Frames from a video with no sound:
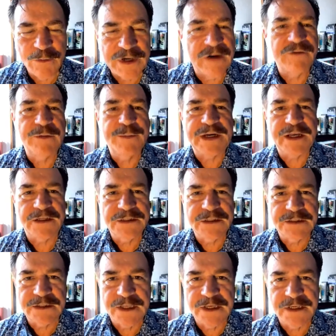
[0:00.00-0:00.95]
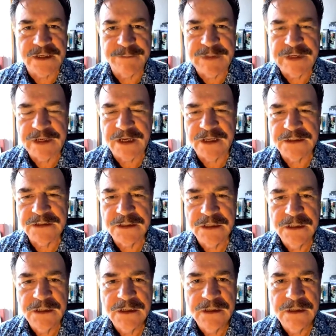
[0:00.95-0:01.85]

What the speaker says: what everybody else is thinking, because